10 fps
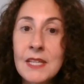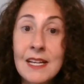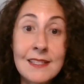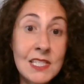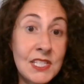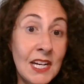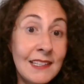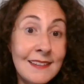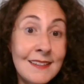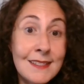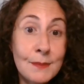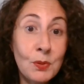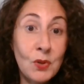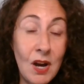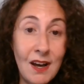a stunning
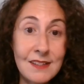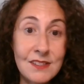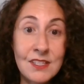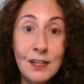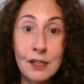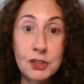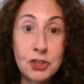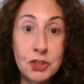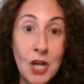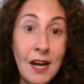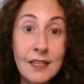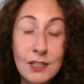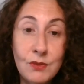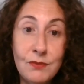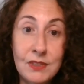surprise, a
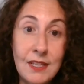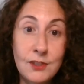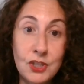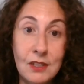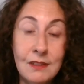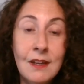shocking revelation